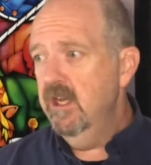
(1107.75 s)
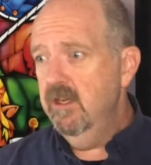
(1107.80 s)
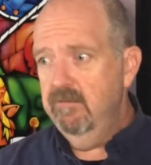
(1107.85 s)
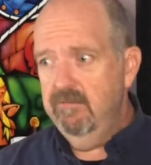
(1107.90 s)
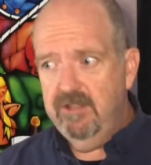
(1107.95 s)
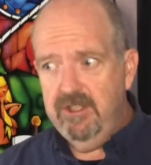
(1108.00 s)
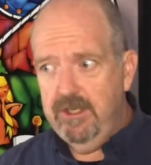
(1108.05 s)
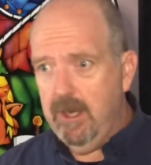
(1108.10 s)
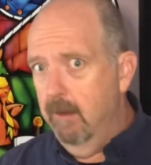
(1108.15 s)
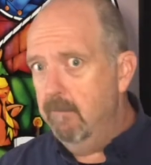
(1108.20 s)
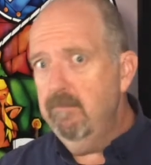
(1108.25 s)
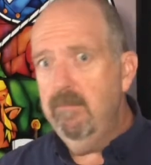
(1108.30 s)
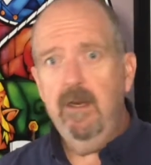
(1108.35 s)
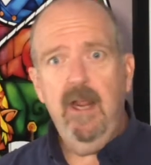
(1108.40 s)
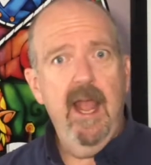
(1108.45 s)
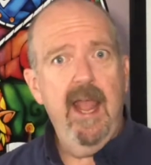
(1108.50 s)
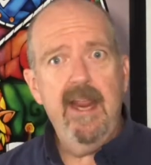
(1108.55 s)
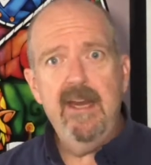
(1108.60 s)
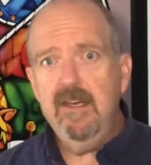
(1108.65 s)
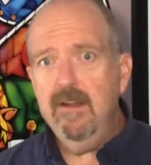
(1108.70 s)
some
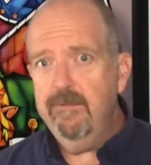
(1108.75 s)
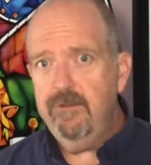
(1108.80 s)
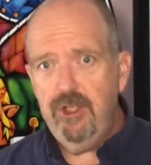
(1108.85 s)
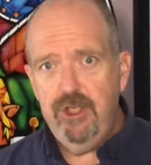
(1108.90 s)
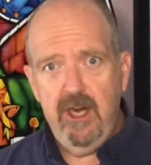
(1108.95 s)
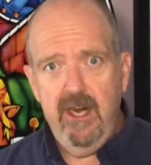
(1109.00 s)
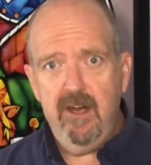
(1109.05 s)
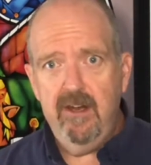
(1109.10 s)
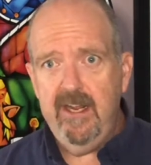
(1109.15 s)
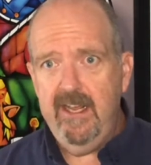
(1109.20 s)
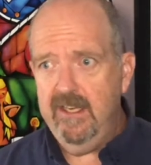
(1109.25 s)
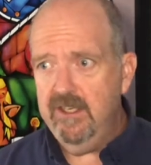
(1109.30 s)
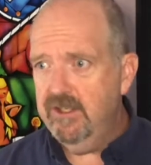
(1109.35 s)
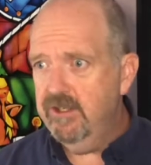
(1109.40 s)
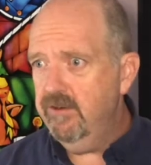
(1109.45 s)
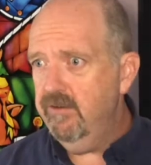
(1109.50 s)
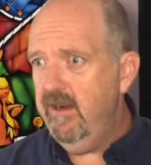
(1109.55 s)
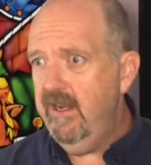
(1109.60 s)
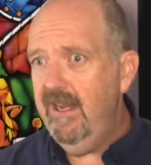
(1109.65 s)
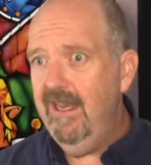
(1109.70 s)
kind of shared
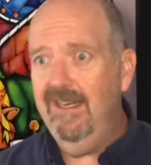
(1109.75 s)
history,